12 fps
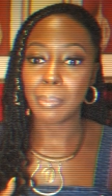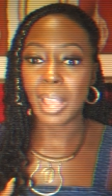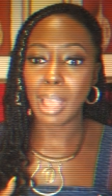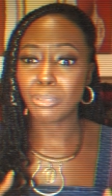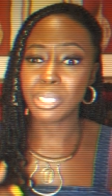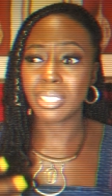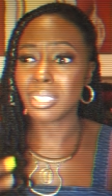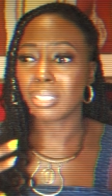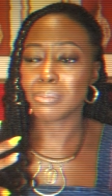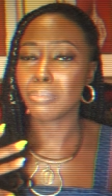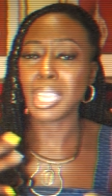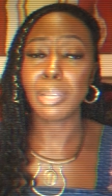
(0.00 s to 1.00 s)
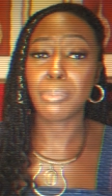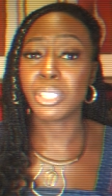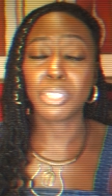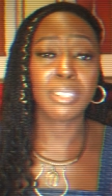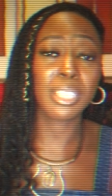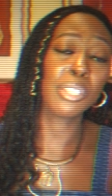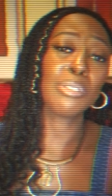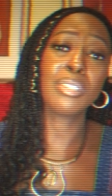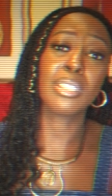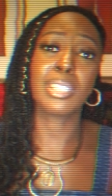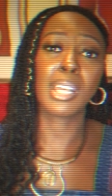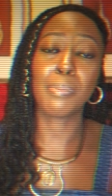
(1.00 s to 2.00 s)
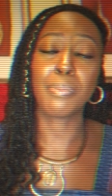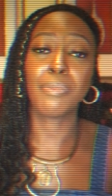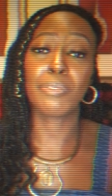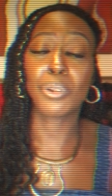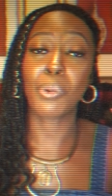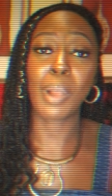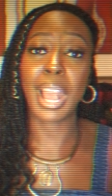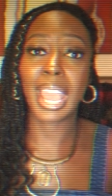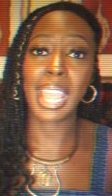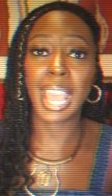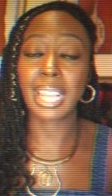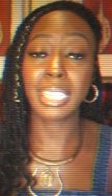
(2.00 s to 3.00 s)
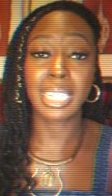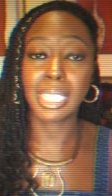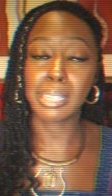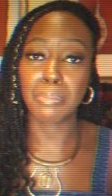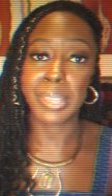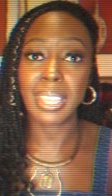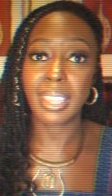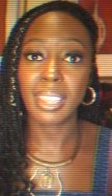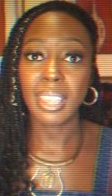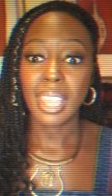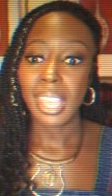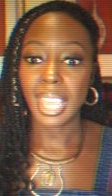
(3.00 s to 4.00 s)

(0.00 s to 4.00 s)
I would just make a bunch of excuses up for why I couldn't commit.